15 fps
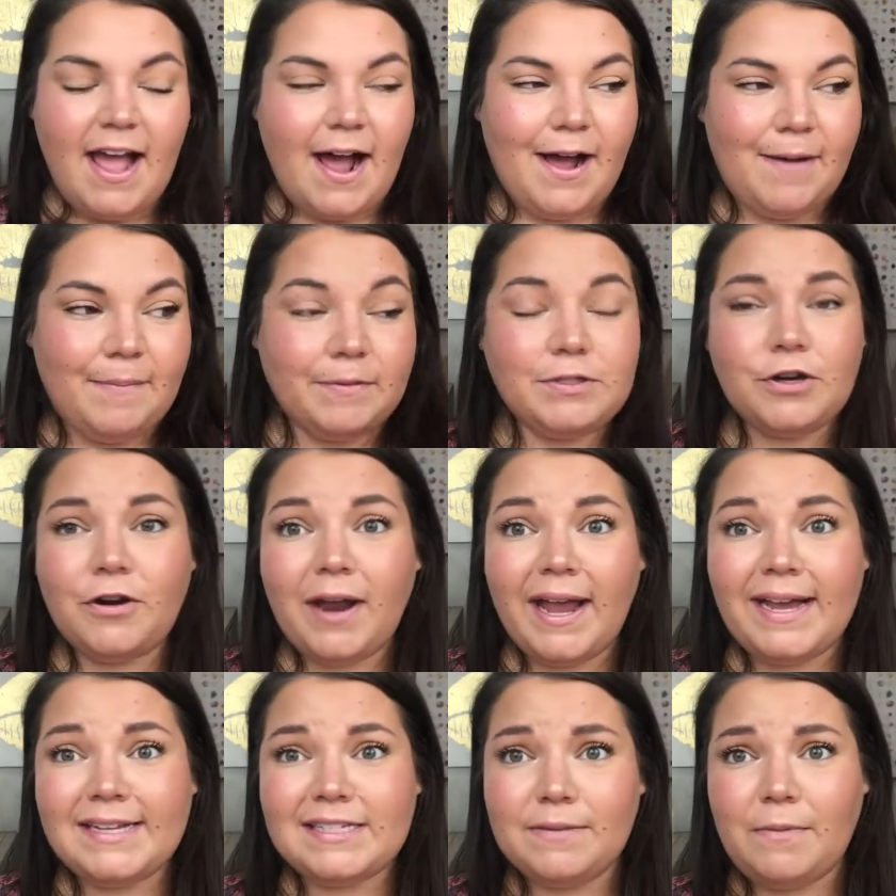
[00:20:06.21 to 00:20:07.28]
Um, it was her
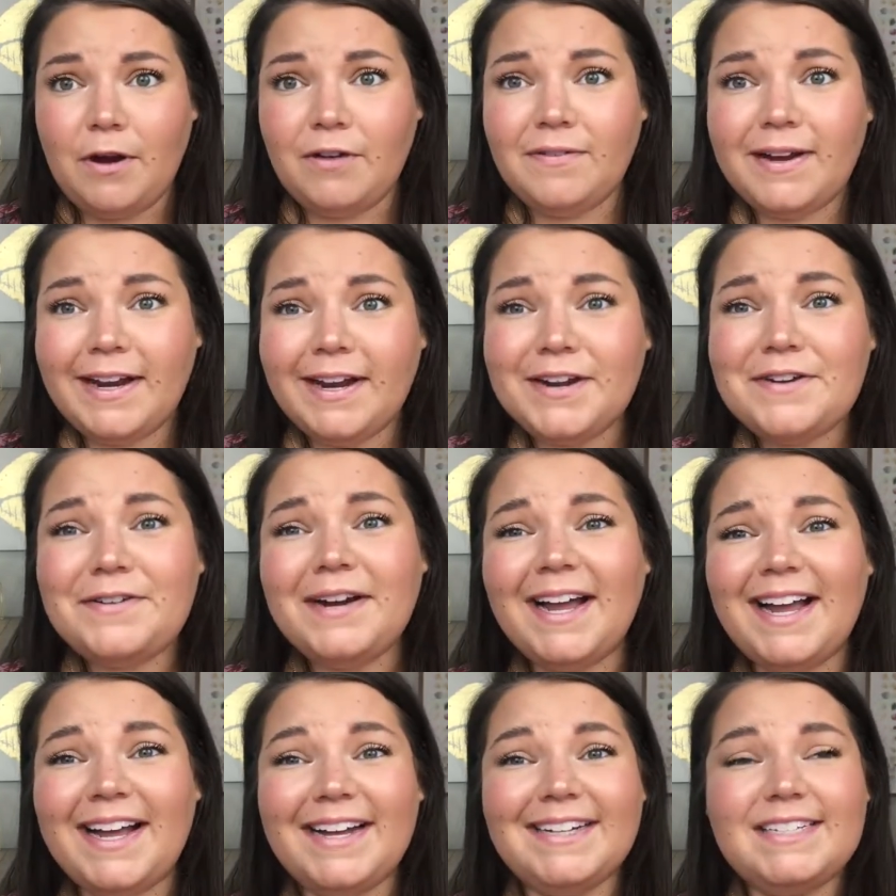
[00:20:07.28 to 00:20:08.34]
A S M R video,
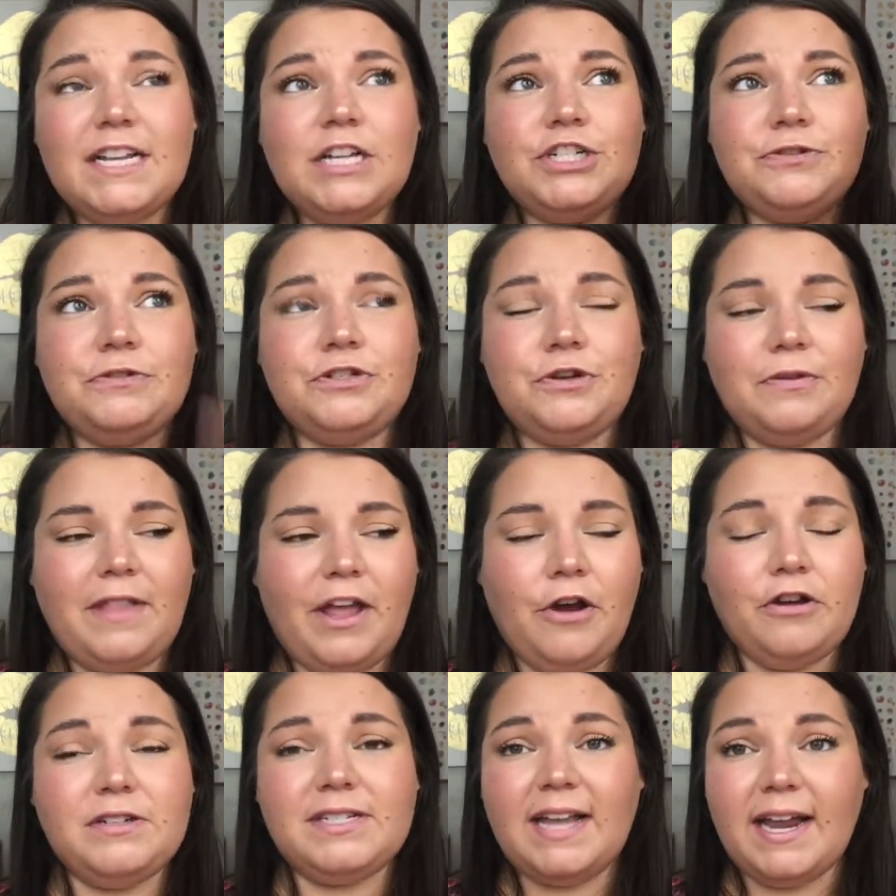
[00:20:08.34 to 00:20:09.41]
and she was doing like
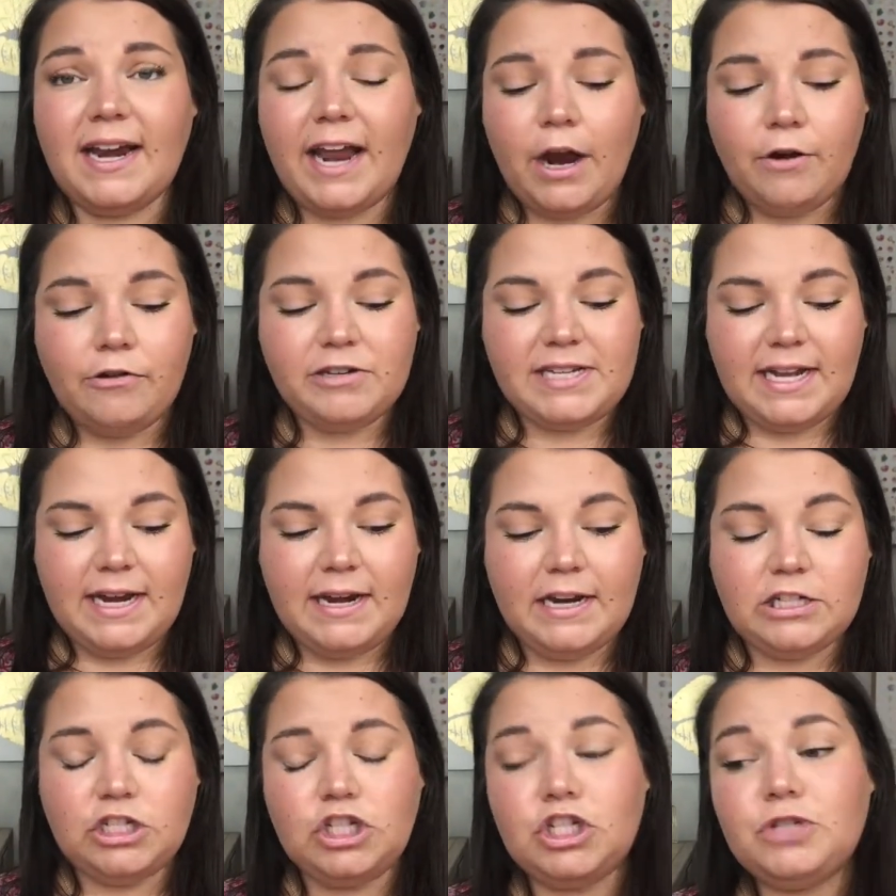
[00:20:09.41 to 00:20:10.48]
her skincare routine,
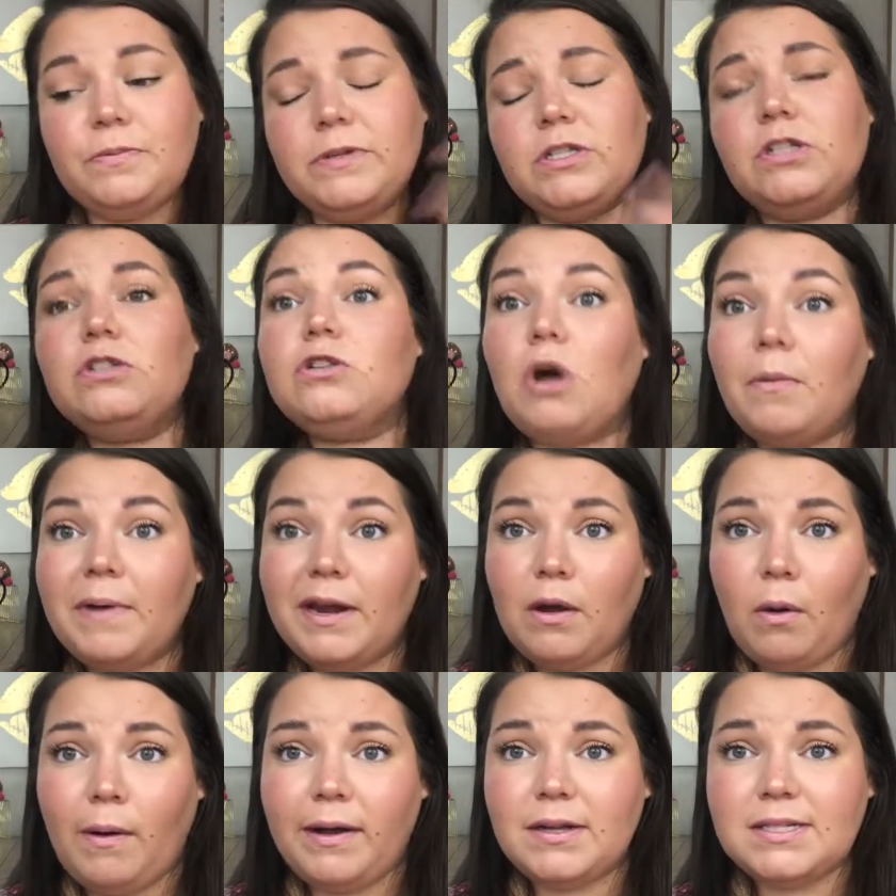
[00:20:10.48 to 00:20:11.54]
and she just put so many
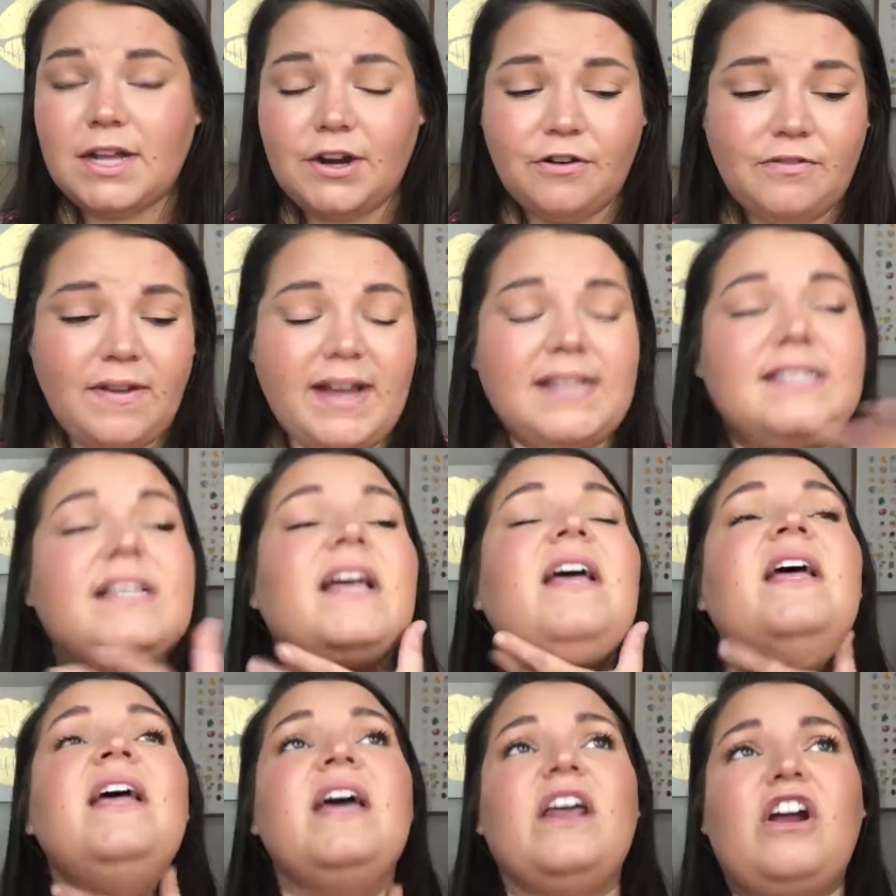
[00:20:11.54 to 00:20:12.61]
oils on her face
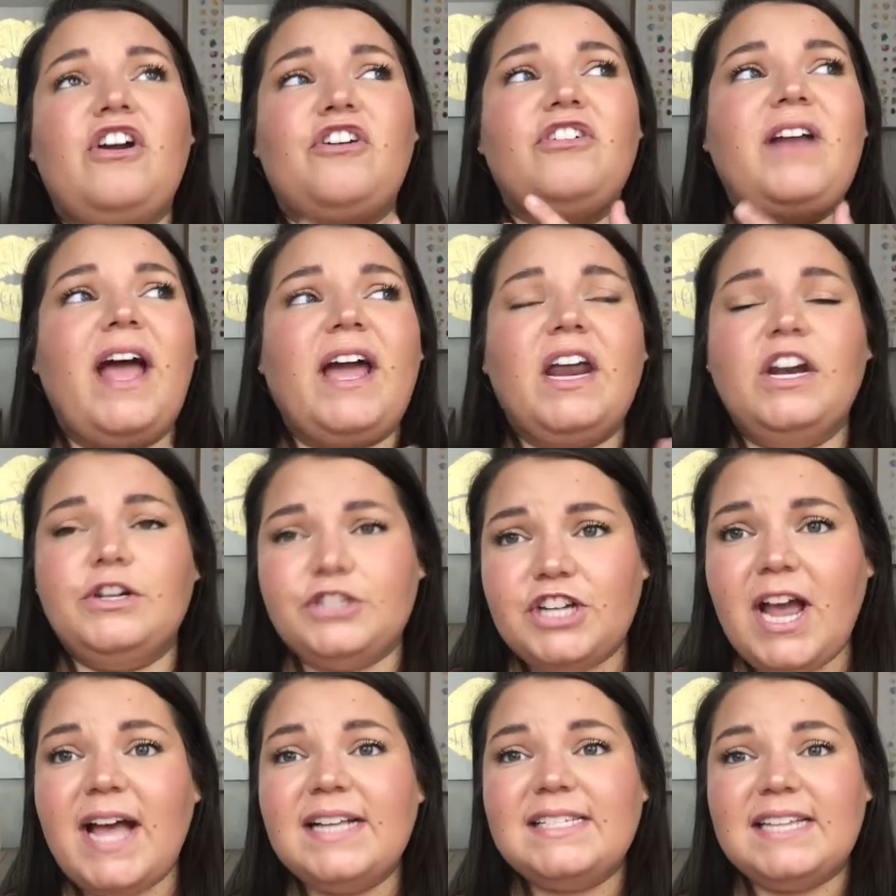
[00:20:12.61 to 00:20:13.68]
and on her neck and her
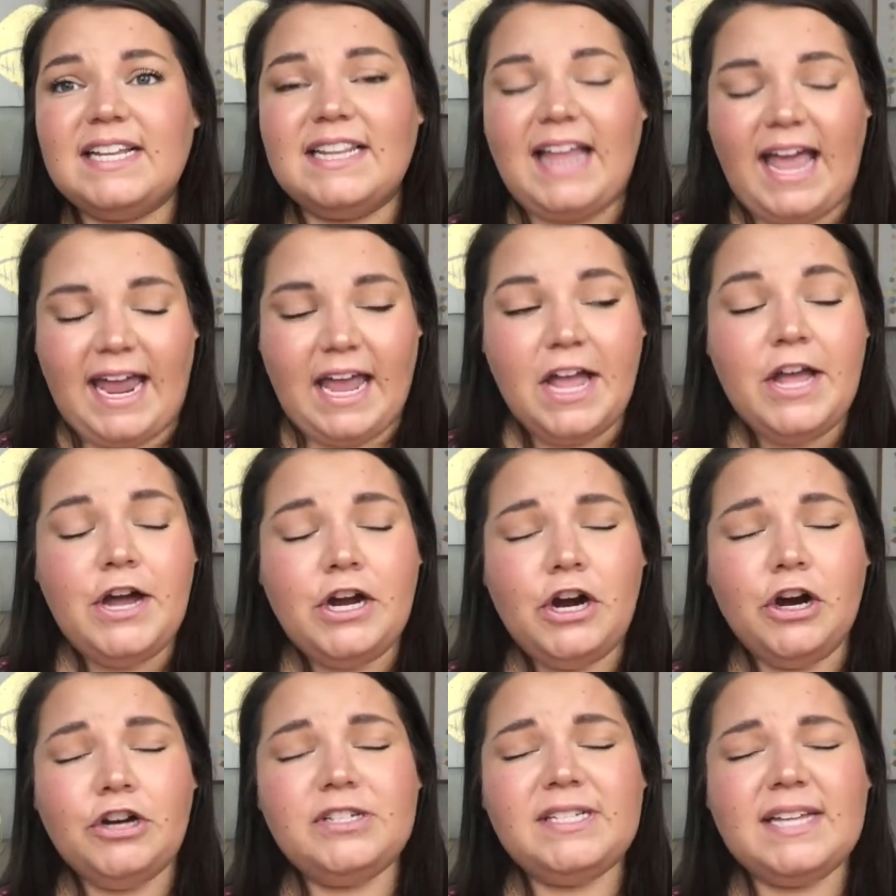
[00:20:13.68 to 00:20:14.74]
chest, and like
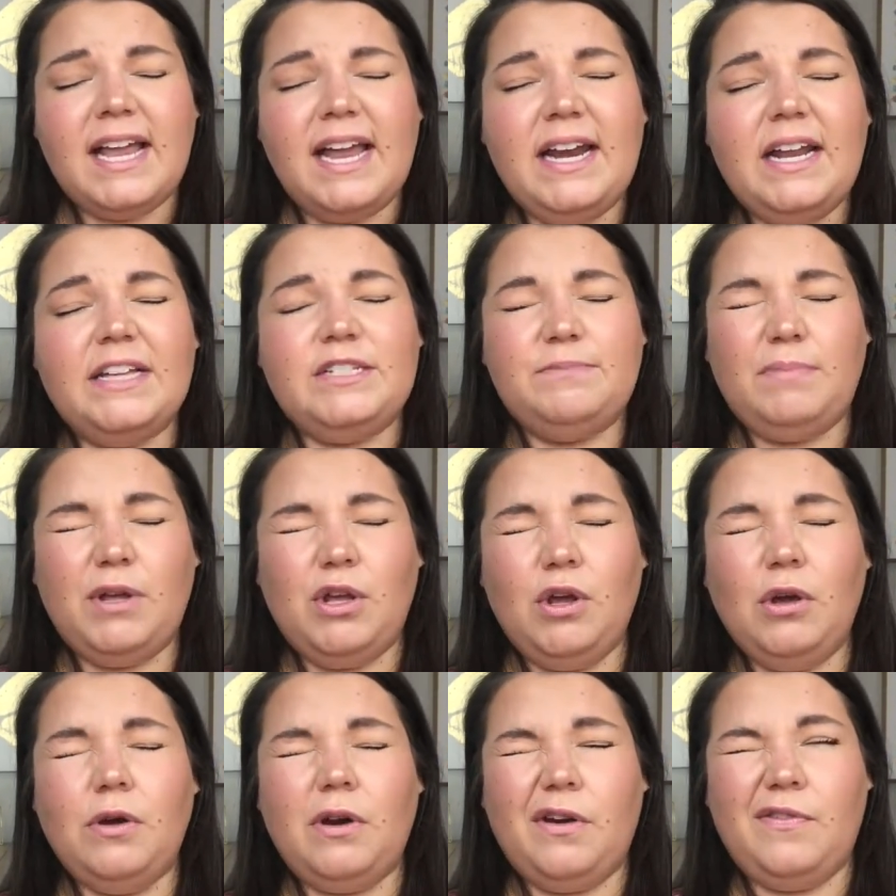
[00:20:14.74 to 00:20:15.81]
her skin is
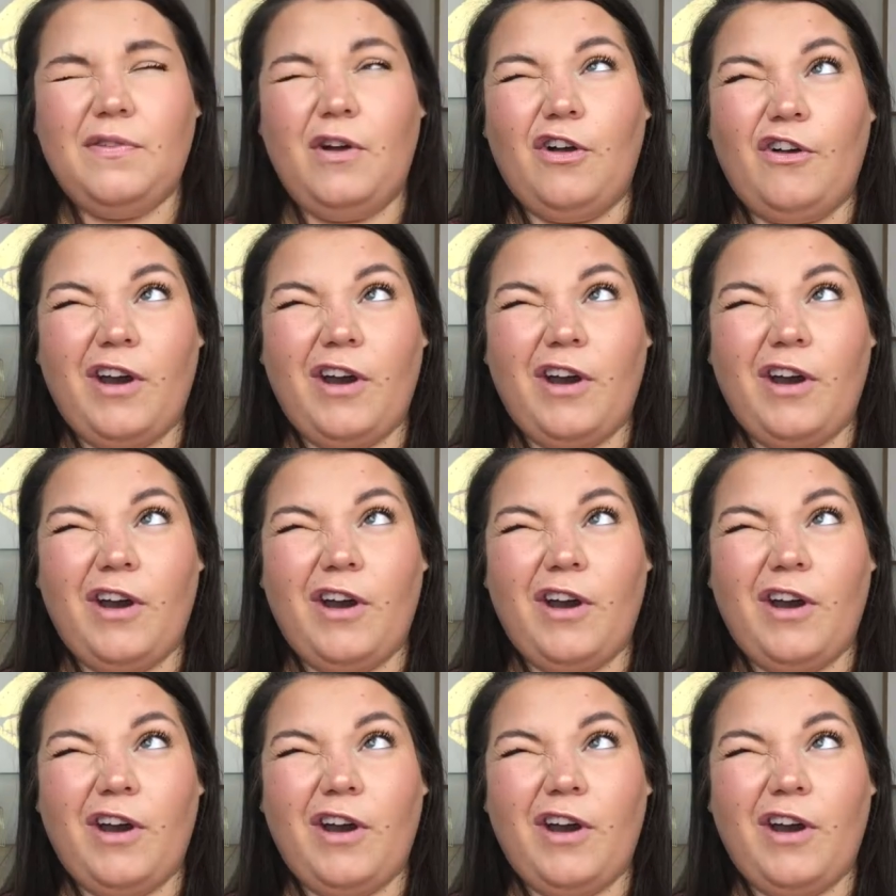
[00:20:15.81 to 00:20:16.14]
beautiful.